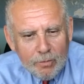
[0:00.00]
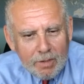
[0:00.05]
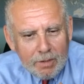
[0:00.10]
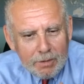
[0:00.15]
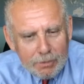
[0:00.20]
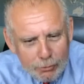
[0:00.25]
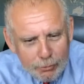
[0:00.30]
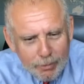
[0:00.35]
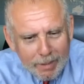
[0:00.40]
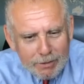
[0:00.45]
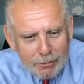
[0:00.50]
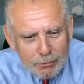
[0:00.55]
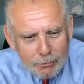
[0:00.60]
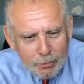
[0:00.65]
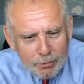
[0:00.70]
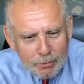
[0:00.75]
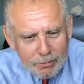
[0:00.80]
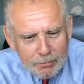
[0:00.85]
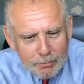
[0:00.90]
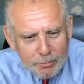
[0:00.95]
a
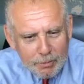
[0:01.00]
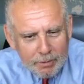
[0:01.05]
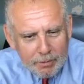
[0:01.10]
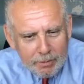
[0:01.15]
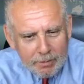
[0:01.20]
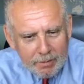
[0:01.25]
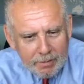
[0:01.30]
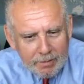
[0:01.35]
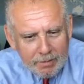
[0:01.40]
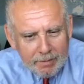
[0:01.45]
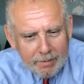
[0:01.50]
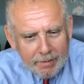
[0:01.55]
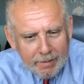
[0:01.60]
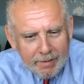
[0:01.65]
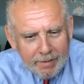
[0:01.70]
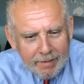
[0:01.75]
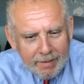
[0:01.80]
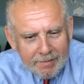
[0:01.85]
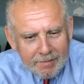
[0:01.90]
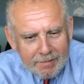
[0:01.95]
contractual dispute,
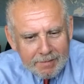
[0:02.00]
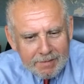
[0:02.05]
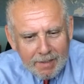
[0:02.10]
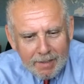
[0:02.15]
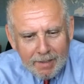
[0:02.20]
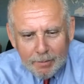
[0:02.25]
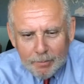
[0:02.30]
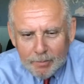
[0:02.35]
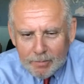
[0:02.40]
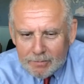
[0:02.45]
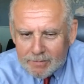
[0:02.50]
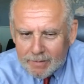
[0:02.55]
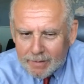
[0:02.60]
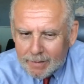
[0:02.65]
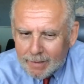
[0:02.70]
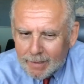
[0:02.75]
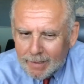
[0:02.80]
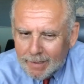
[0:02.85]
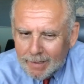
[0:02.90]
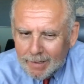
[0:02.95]
and at the time, it's
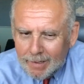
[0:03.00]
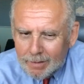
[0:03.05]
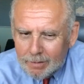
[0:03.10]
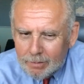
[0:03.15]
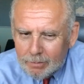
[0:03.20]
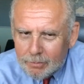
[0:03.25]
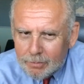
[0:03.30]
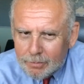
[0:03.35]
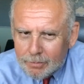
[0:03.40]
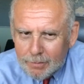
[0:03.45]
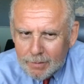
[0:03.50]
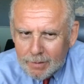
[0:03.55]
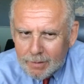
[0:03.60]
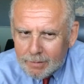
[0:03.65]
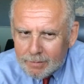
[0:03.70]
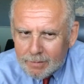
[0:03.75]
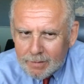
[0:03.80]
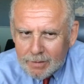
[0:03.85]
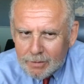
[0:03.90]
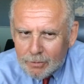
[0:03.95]
like, I don't think
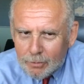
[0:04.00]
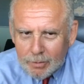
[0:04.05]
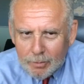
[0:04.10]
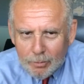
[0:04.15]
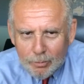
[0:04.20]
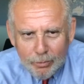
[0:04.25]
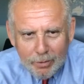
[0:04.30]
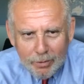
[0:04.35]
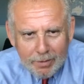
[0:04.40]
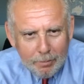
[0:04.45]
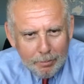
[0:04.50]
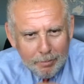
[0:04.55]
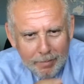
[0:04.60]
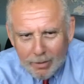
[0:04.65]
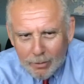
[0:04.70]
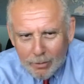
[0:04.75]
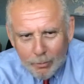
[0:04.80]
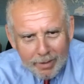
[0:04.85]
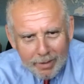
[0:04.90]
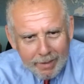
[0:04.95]
that you could bring a
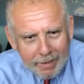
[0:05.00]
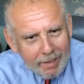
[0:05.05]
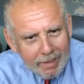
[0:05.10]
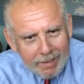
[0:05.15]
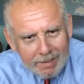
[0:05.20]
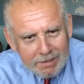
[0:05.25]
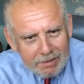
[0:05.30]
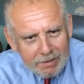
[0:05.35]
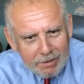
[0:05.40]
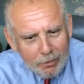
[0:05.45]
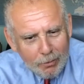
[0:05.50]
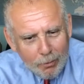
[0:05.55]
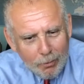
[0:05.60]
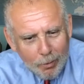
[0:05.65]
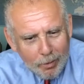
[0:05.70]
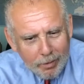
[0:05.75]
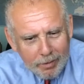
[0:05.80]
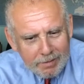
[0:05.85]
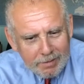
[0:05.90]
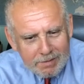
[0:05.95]
marijuana case in
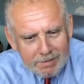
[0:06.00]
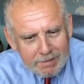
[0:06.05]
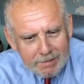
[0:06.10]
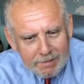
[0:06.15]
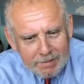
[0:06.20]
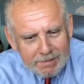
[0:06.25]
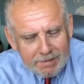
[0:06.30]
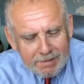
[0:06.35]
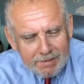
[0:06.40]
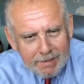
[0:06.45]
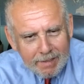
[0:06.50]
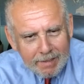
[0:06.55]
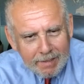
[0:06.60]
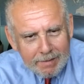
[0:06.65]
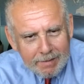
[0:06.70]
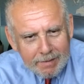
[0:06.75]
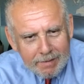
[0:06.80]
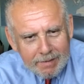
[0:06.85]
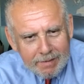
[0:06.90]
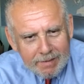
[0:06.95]
court. This is not
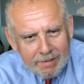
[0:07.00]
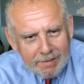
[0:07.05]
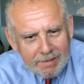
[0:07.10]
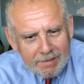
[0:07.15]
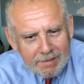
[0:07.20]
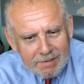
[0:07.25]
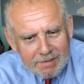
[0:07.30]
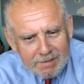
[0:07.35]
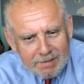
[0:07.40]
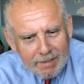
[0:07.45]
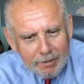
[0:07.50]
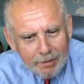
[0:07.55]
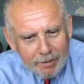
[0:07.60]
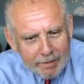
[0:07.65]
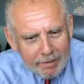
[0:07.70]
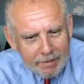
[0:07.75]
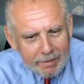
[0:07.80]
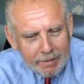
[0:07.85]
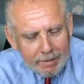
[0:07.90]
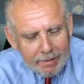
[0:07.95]

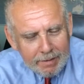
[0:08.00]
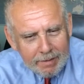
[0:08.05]
necessarily